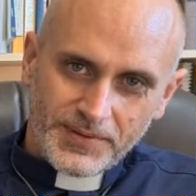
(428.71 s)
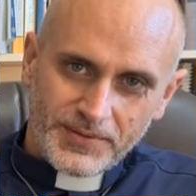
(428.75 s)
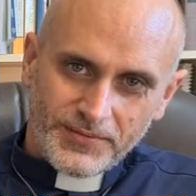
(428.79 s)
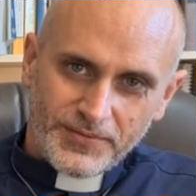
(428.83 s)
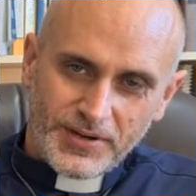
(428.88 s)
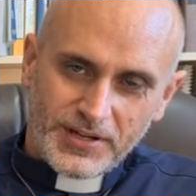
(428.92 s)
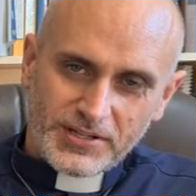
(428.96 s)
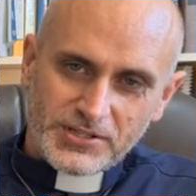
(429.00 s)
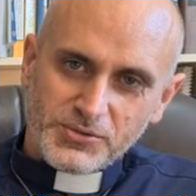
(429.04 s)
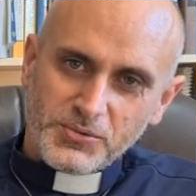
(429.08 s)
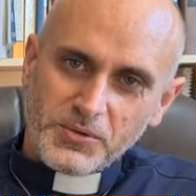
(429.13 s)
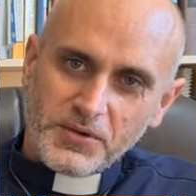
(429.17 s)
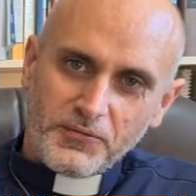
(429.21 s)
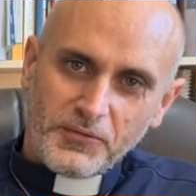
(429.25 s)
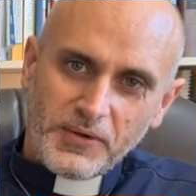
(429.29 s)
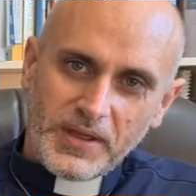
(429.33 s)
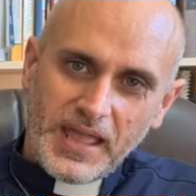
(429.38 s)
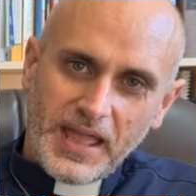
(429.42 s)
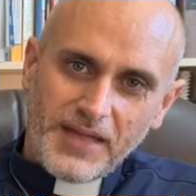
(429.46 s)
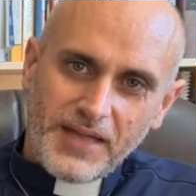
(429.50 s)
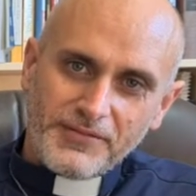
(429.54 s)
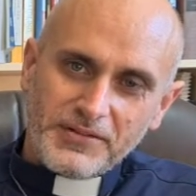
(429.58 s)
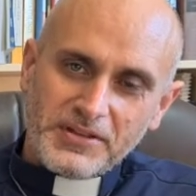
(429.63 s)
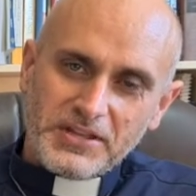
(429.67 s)
Right, so if we
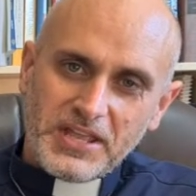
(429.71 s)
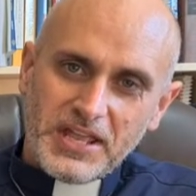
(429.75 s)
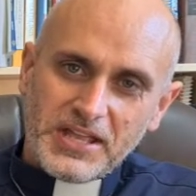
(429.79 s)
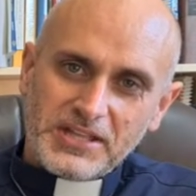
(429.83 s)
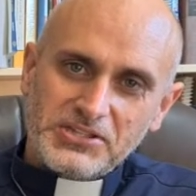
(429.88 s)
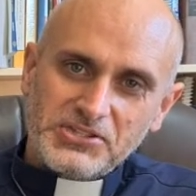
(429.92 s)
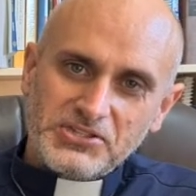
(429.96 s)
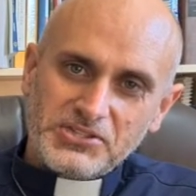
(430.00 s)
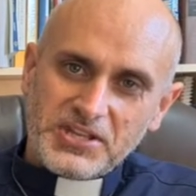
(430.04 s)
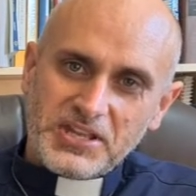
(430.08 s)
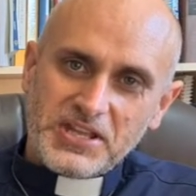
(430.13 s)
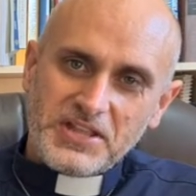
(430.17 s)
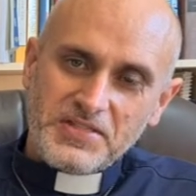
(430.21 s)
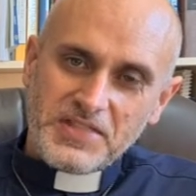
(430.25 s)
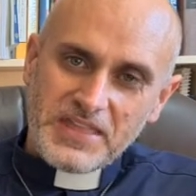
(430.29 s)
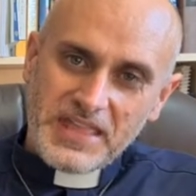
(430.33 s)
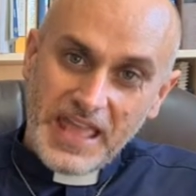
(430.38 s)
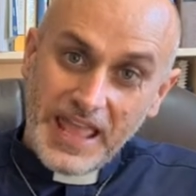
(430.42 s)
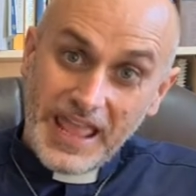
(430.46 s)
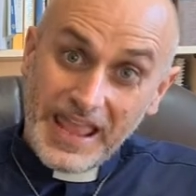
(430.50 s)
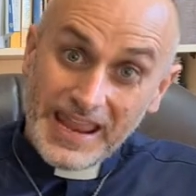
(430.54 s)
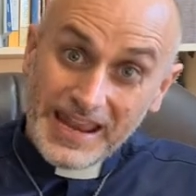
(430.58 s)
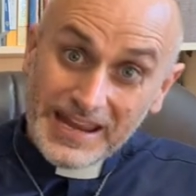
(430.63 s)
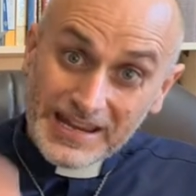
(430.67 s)
haven't yet seen the
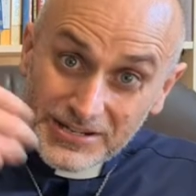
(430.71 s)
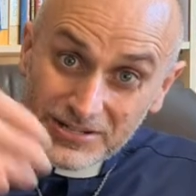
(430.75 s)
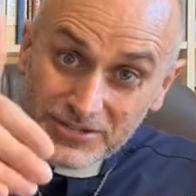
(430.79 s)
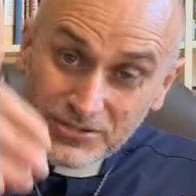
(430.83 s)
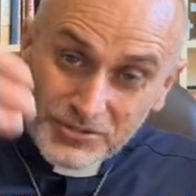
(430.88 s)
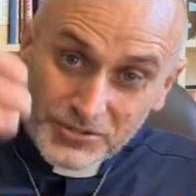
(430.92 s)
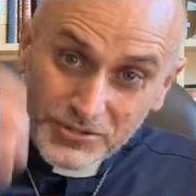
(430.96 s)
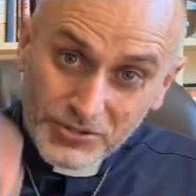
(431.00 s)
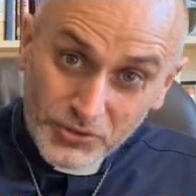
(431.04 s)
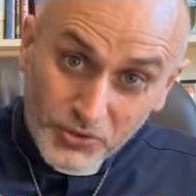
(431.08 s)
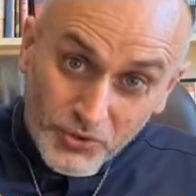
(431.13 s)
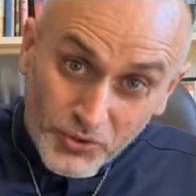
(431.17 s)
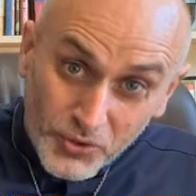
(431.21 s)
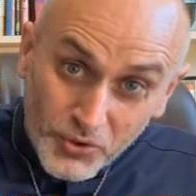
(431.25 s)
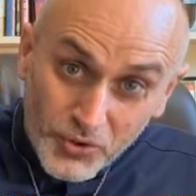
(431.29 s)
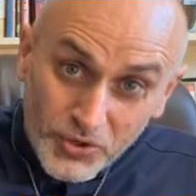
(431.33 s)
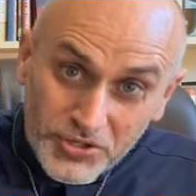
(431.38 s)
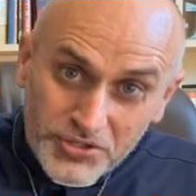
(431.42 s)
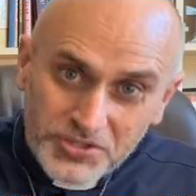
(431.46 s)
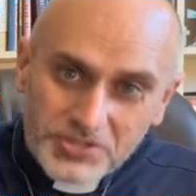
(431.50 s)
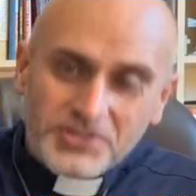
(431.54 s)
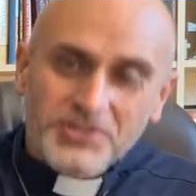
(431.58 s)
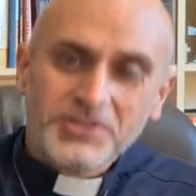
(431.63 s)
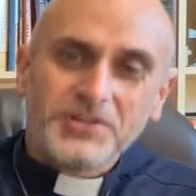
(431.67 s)
end
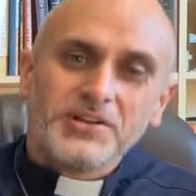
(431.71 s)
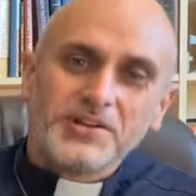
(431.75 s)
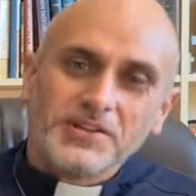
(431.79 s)
good